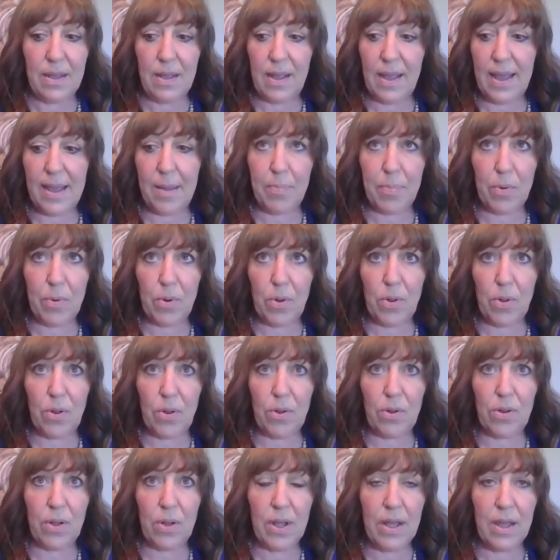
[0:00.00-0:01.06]

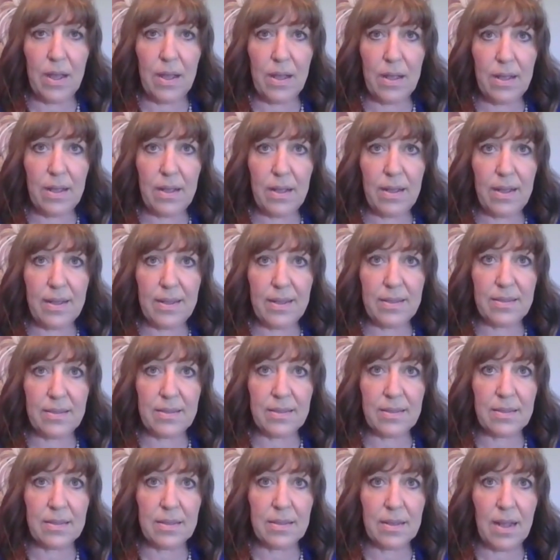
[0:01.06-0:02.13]
April
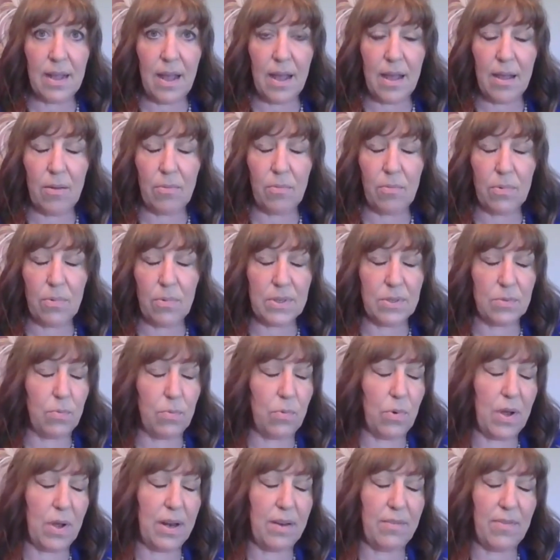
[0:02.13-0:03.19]
was
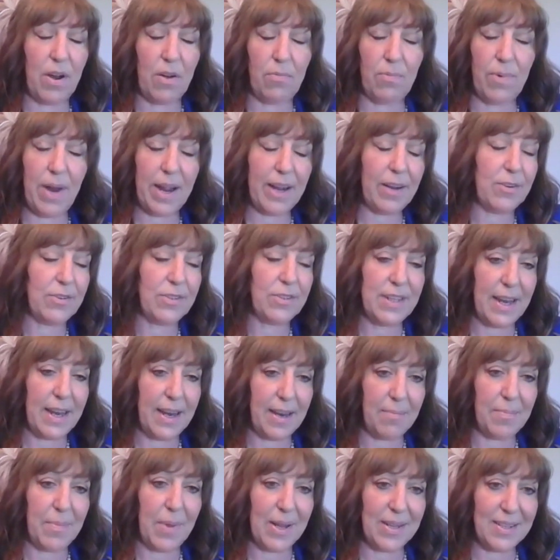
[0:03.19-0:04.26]
one of our
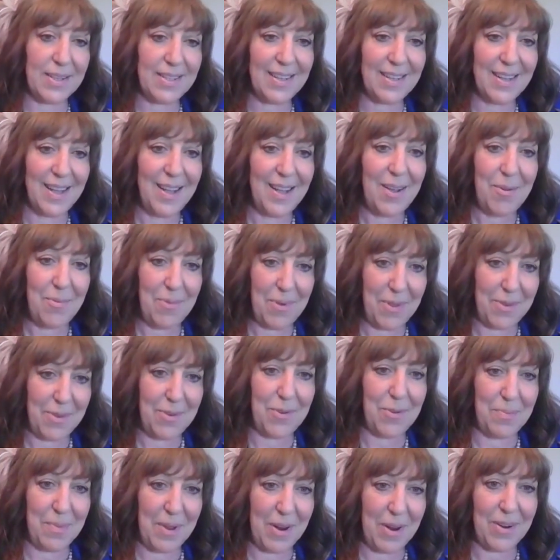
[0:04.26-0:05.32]
record-setting months with
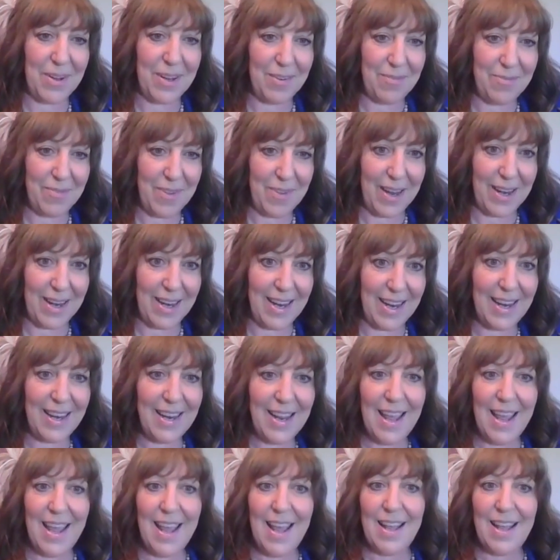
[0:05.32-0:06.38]
New American Funding.
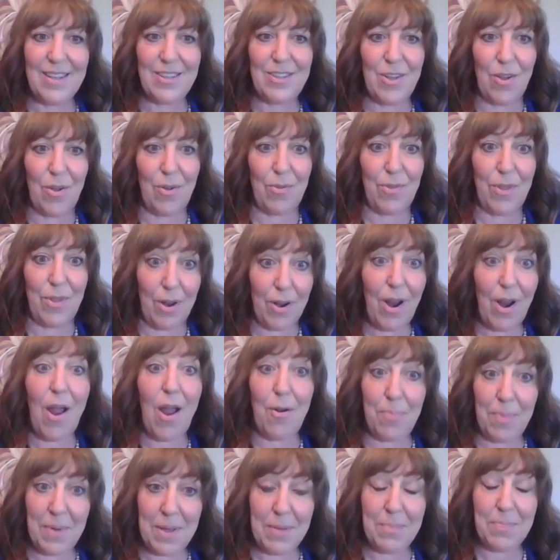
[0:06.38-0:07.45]
So there
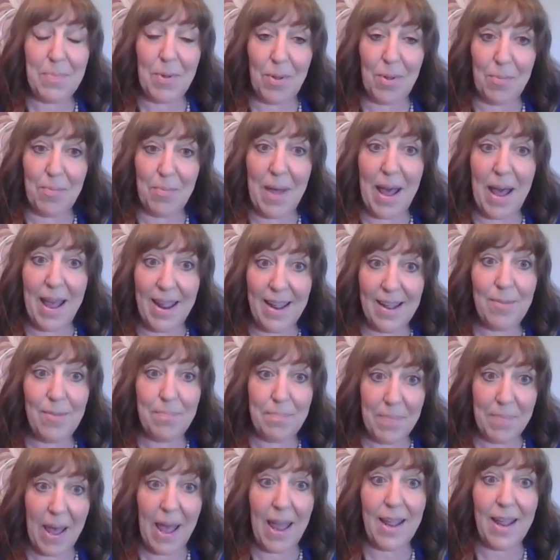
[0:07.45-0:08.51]
are people
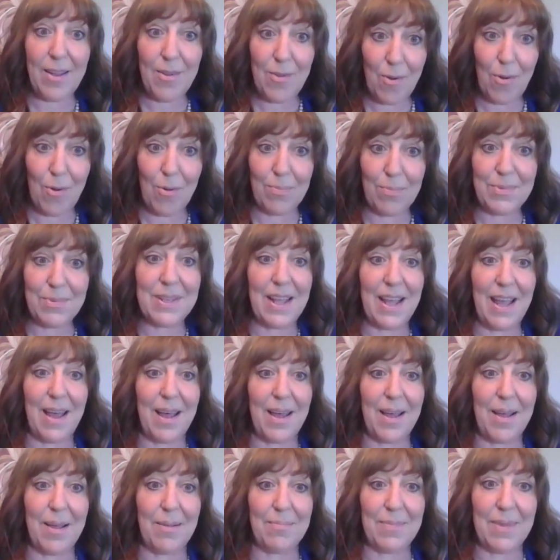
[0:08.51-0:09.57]
buying homes
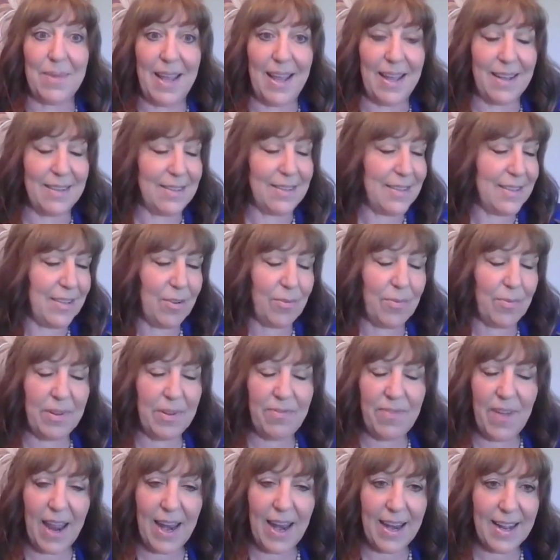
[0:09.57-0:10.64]
and still
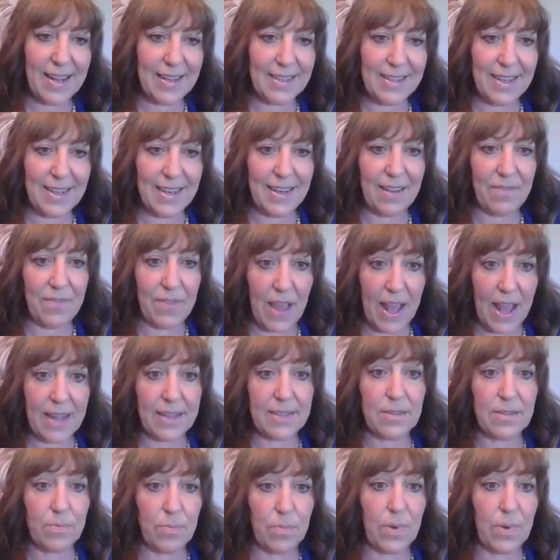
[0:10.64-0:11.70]
refinancing if
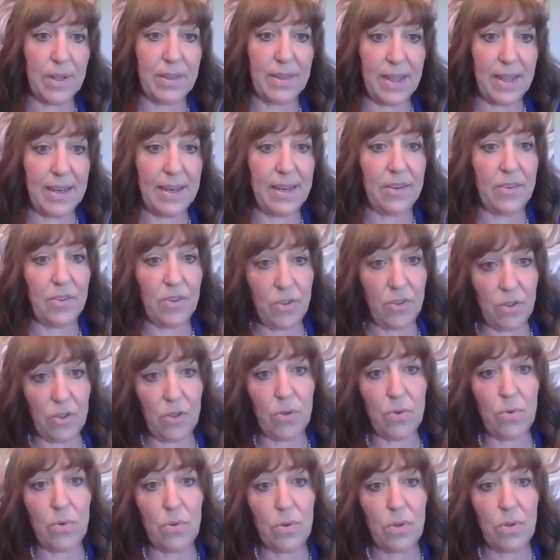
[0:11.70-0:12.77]
that's what they need to
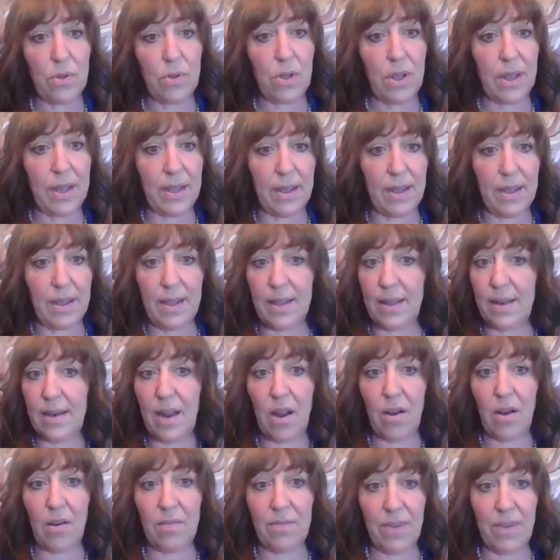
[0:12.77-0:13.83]
do in
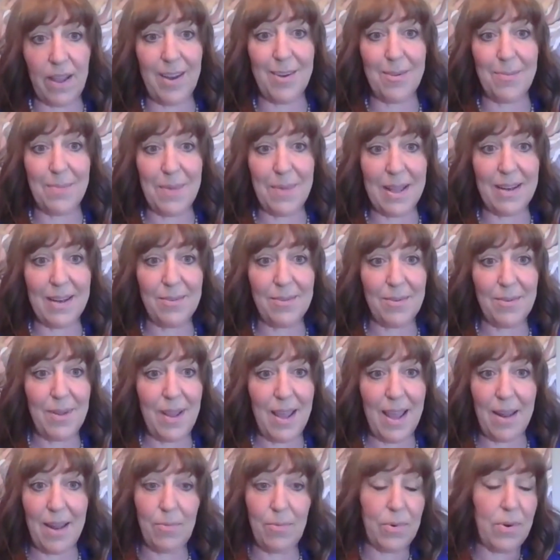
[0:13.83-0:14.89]
our environment.
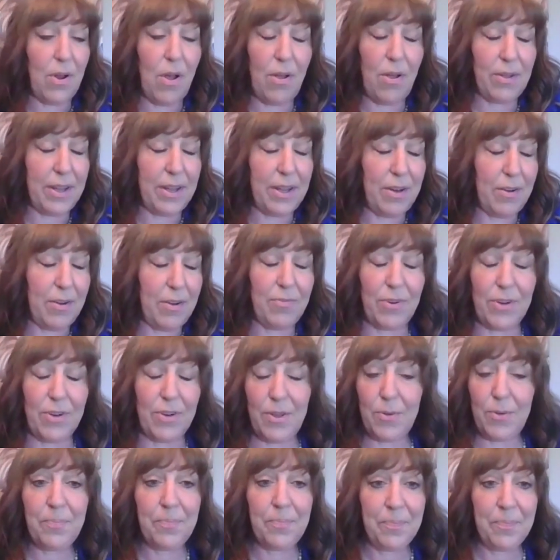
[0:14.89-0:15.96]
And we're all here for you.